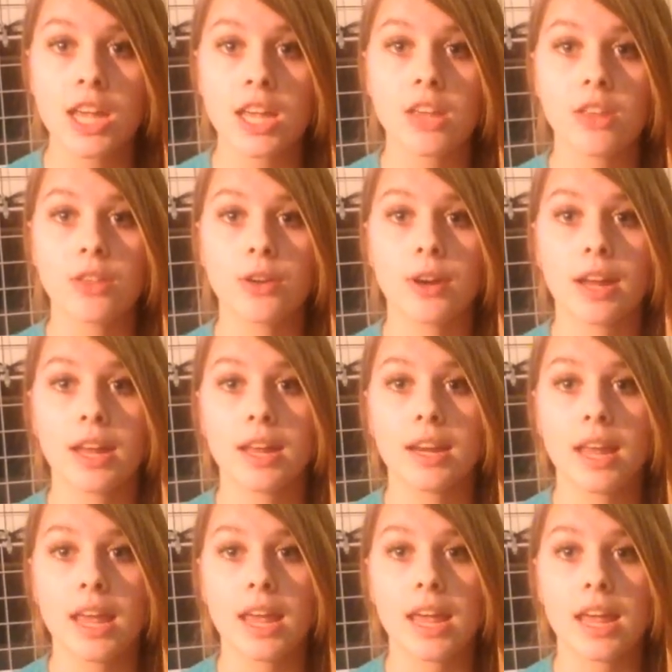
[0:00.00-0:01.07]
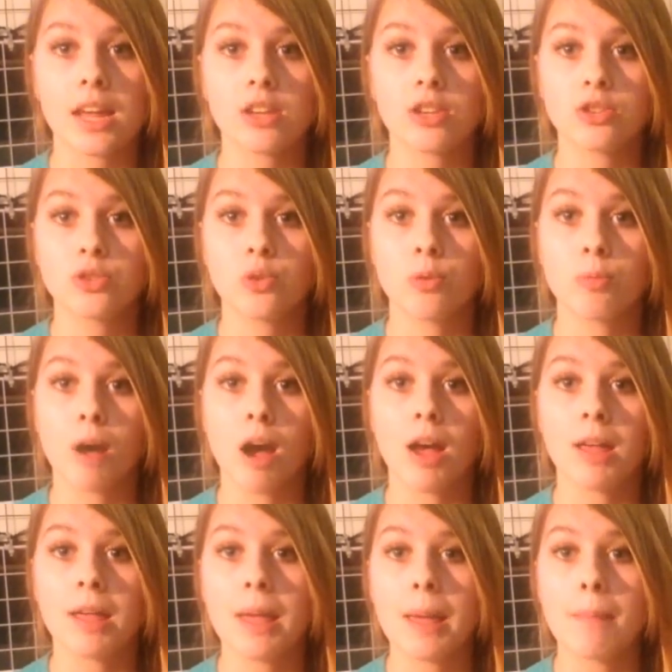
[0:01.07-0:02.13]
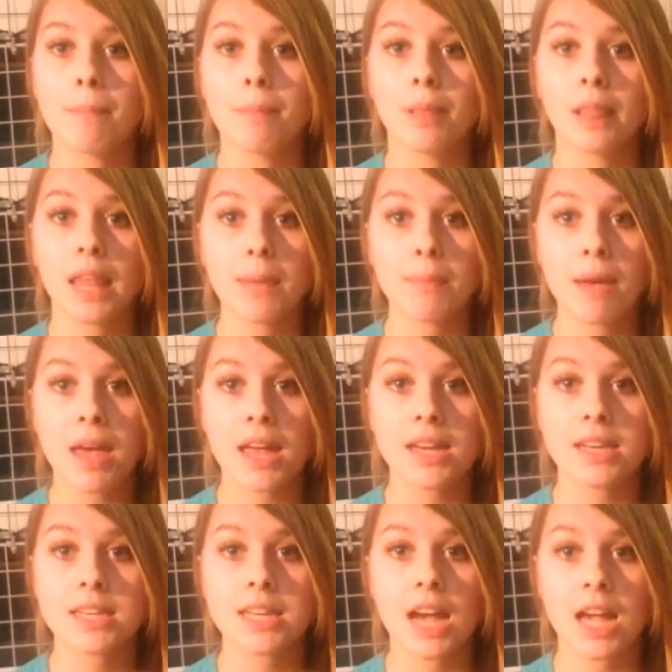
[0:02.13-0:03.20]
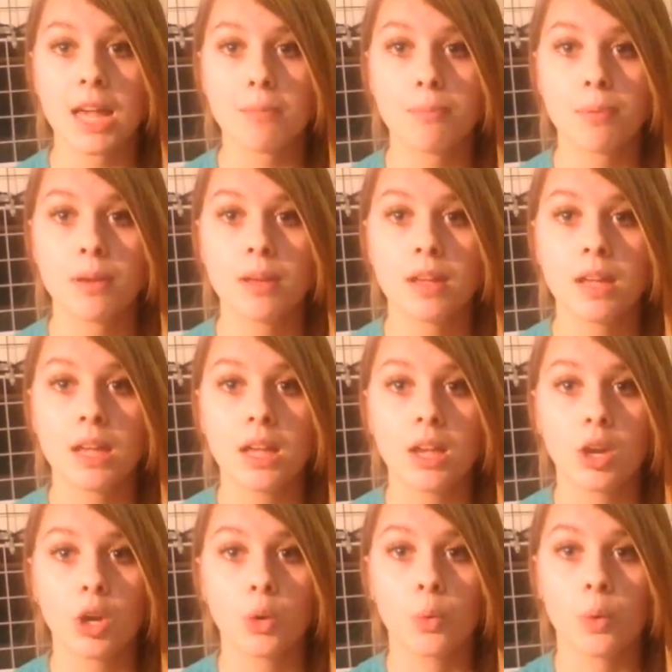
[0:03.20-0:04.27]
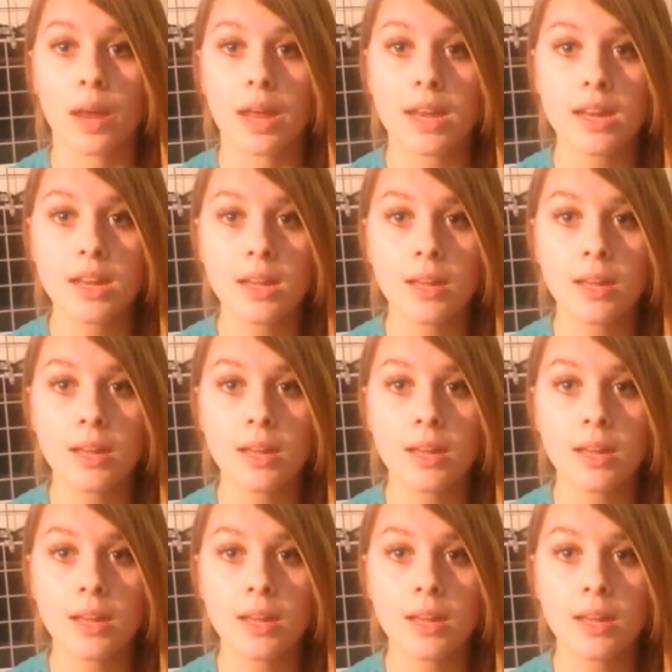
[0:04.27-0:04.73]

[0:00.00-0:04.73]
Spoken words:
either in a store-bought playpen type grid